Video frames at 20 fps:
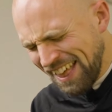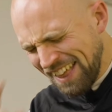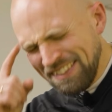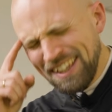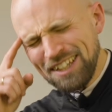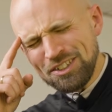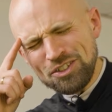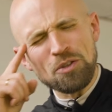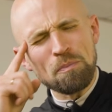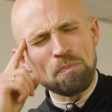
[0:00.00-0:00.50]
then
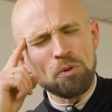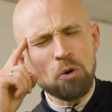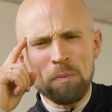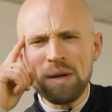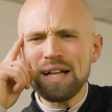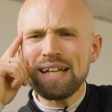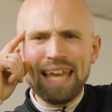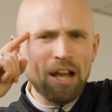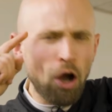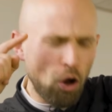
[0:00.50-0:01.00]
there's the
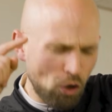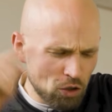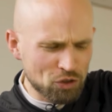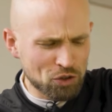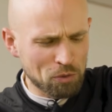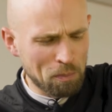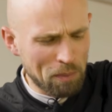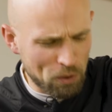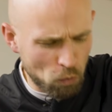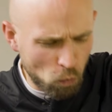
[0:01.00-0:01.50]
PUMA King
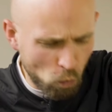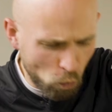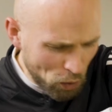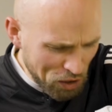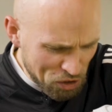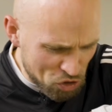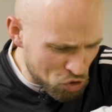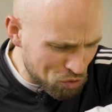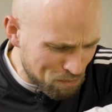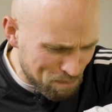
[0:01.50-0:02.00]
Ultimate,
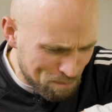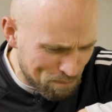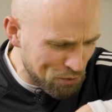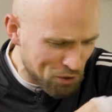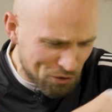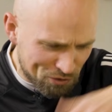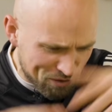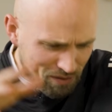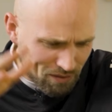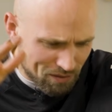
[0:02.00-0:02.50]
which
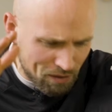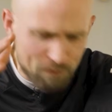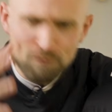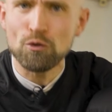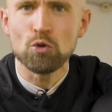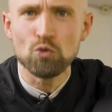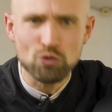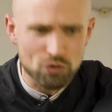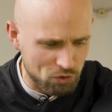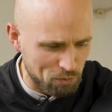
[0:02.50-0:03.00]
just
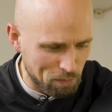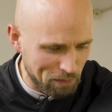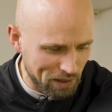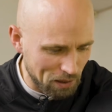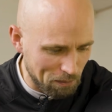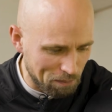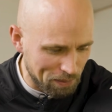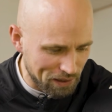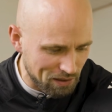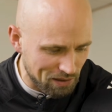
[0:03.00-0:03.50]
confuses me
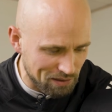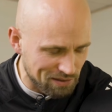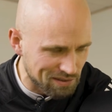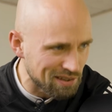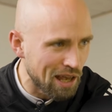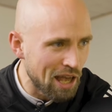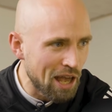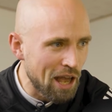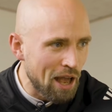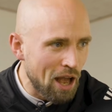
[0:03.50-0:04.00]
because
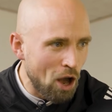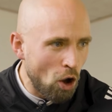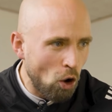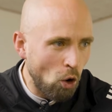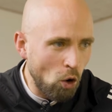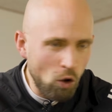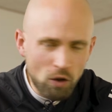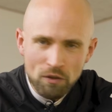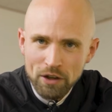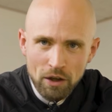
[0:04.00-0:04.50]

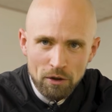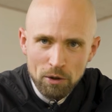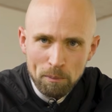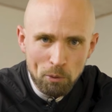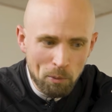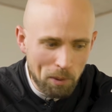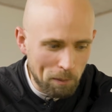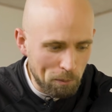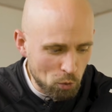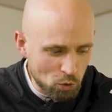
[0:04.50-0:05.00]
all the other
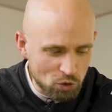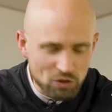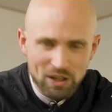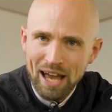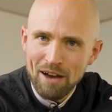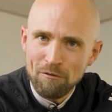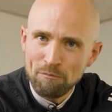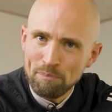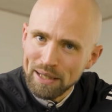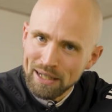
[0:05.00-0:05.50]
PUMA boots
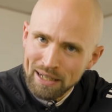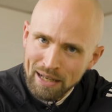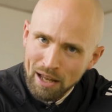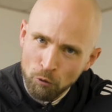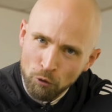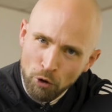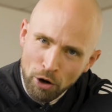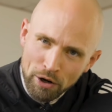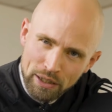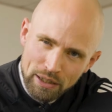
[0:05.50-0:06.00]
have been
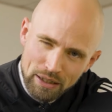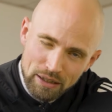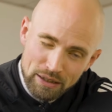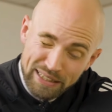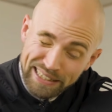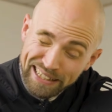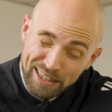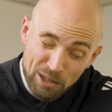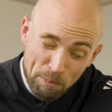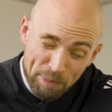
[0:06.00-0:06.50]
running a
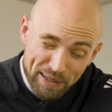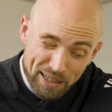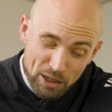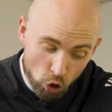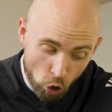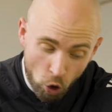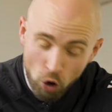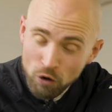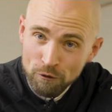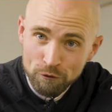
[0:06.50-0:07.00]
little bit
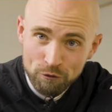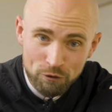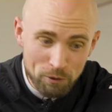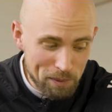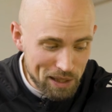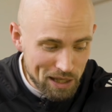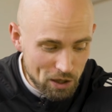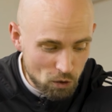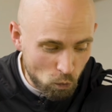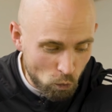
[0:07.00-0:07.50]
long for
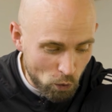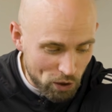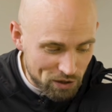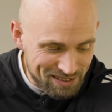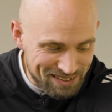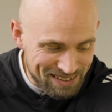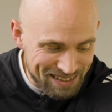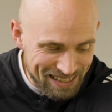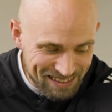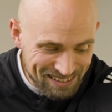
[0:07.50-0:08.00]
me,
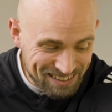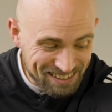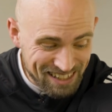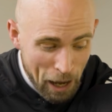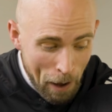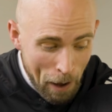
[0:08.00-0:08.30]
whereas this